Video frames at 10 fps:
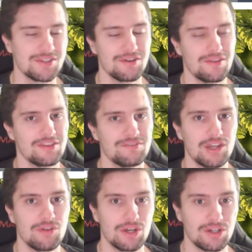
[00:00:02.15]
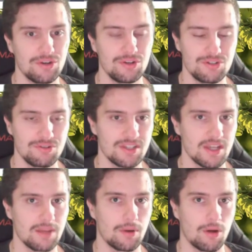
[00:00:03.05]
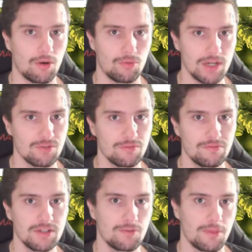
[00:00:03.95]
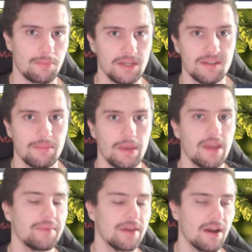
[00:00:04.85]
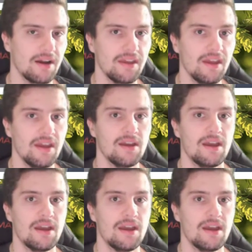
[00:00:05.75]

So in this video we are going to set up our retrofit with the Pixabay API